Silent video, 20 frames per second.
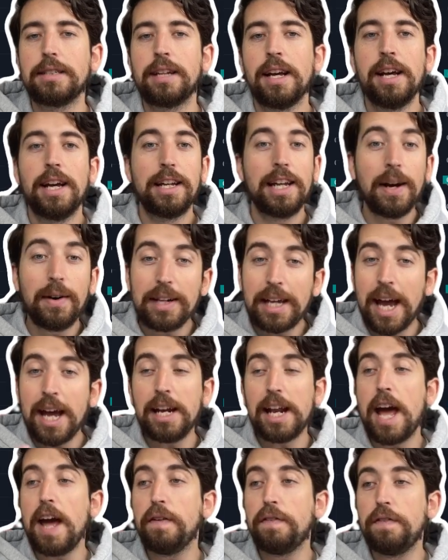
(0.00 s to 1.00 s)
Now again,
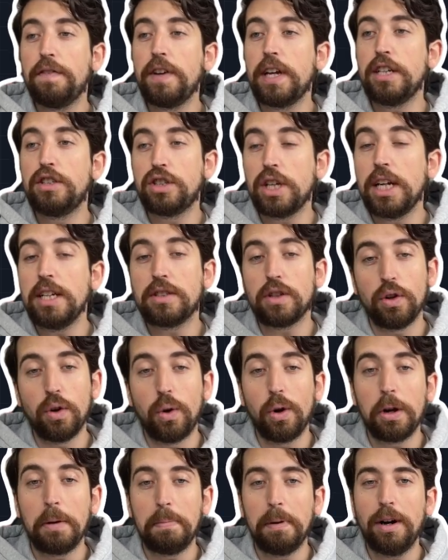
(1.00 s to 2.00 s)
FVGs and order
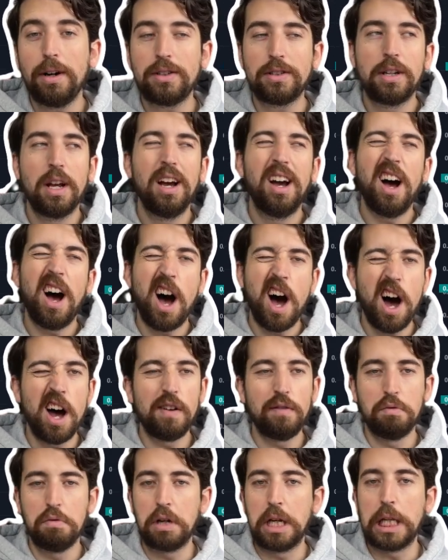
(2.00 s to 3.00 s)
blocks aren't
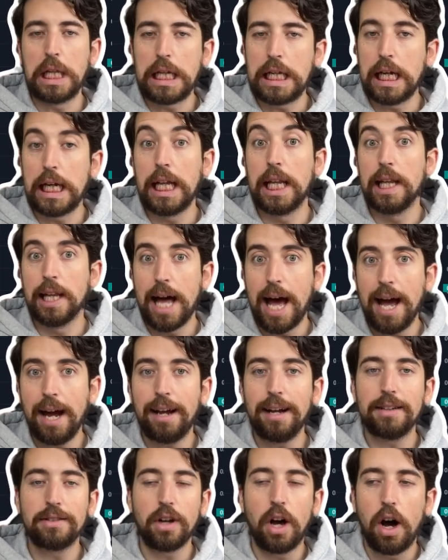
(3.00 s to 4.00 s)
really going to lag as
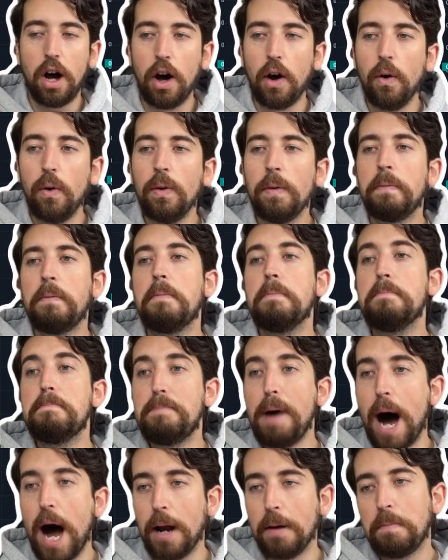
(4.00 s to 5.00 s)
a whole,
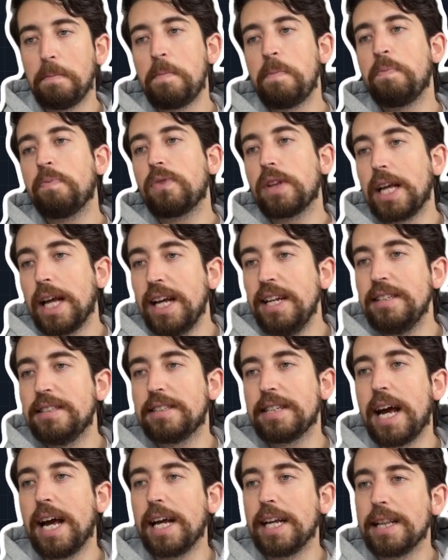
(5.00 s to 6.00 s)
but in
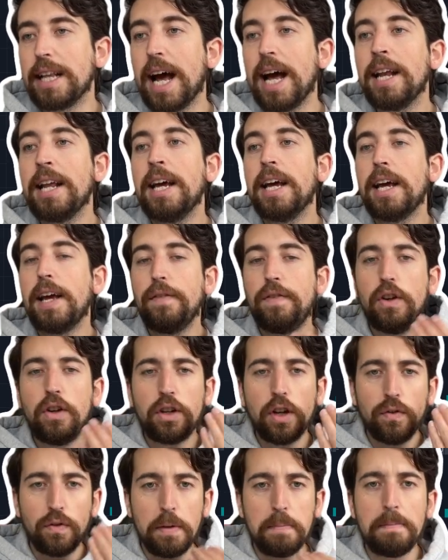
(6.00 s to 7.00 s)
saying that, if you can
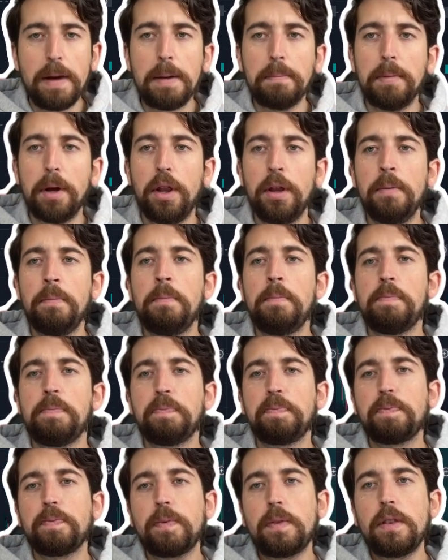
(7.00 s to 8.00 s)
remember them,
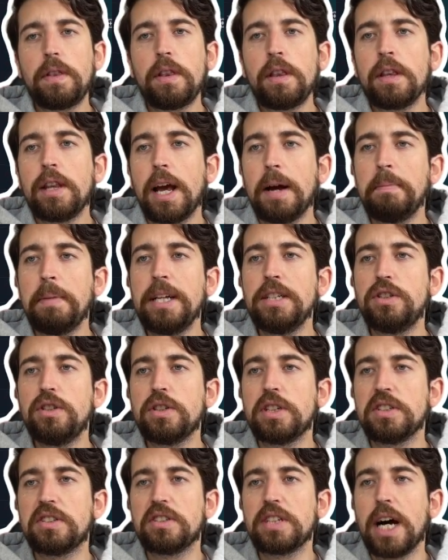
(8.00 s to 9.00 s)
that means you can
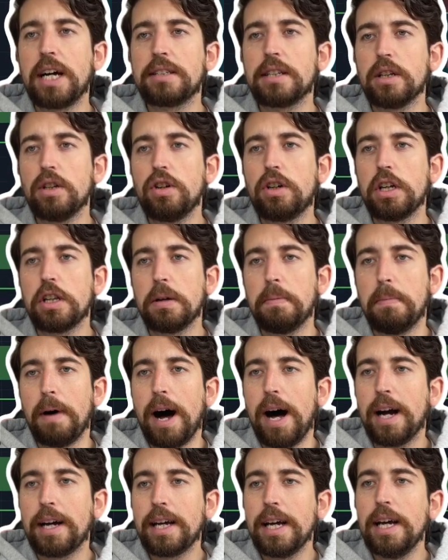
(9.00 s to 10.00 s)
start to look at the
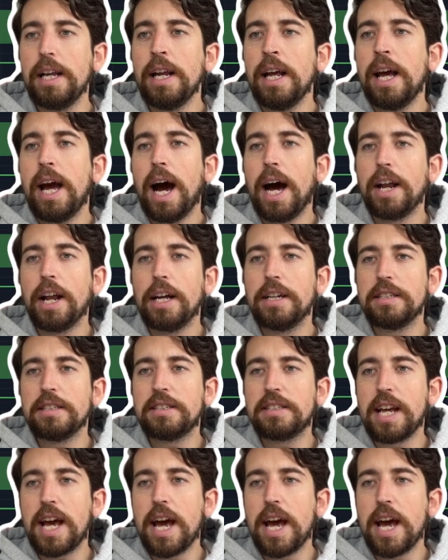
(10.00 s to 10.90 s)
market and understand